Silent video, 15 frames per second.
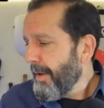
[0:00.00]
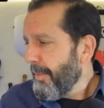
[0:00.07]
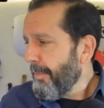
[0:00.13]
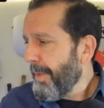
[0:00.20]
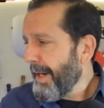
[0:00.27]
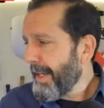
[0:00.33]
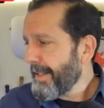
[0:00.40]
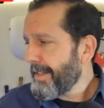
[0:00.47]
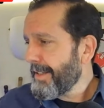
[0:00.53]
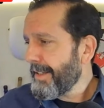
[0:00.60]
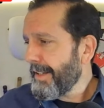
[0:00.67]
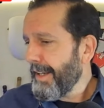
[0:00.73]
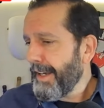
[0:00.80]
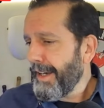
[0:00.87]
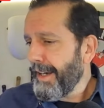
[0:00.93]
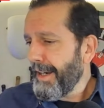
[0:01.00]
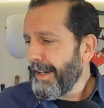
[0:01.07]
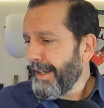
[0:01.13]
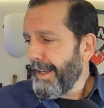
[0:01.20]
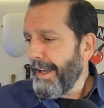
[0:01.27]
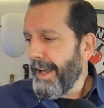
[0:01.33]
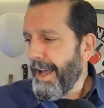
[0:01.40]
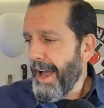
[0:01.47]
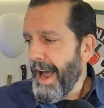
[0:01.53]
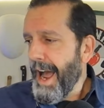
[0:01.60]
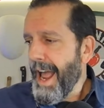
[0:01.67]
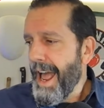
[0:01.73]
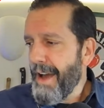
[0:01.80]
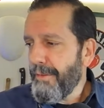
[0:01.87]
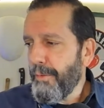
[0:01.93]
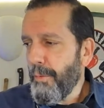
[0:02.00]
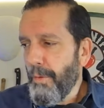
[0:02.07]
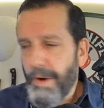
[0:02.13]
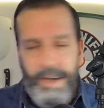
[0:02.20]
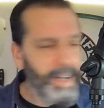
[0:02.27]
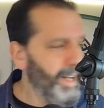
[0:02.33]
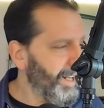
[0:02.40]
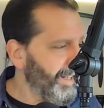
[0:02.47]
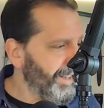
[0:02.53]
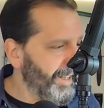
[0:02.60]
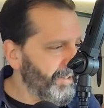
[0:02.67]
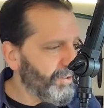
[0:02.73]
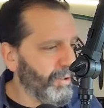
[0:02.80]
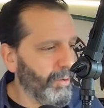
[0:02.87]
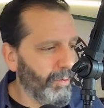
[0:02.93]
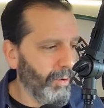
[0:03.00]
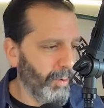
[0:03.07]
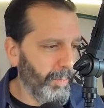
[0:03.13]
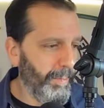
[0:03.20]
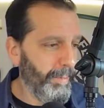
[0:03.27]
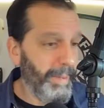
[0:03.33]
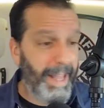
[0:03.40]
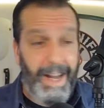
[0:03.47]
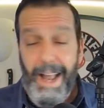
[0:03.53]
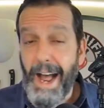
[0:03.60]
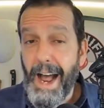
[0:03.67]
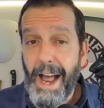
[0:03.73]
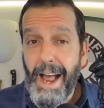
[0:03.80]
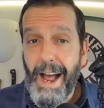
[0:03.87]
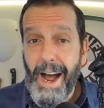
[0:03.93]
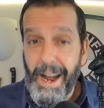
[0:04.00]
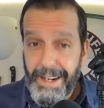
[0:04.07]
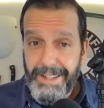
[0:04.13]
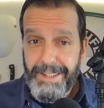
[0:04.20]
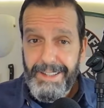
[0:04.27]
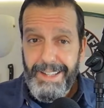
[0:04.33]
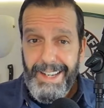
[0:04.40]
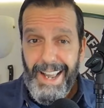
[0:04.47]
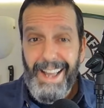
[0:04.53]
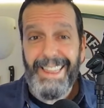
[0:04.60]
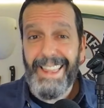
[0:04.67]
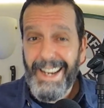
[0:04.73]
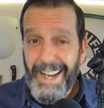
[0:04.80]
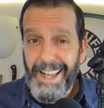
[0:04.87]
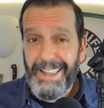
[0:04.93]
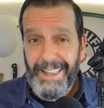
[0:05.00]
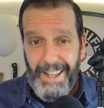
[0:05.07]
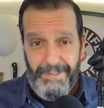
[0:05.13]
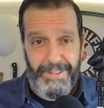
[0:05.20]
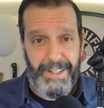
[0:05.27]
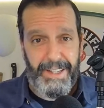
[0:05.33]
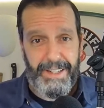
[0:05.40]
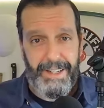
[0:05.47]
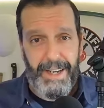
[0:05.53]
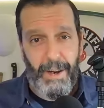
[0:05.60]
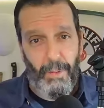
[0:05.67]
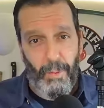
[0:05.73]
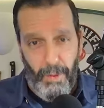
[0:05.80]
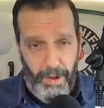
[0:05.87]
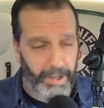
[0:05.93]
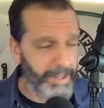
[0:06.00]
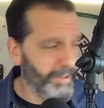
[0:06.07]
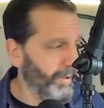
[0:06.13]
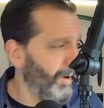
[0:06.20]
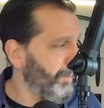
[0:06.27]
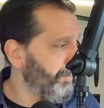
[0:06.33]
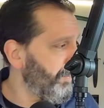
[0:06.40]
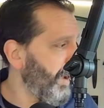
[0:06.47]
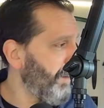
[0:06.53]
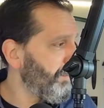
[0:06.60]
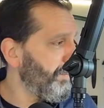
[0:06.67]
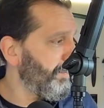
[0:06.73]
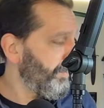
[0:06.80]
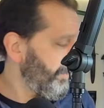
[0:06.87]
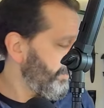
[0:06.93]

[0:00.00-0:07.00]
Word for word: but uh, I have one in this group that honestly, I think I left it at work. So I'm, I'm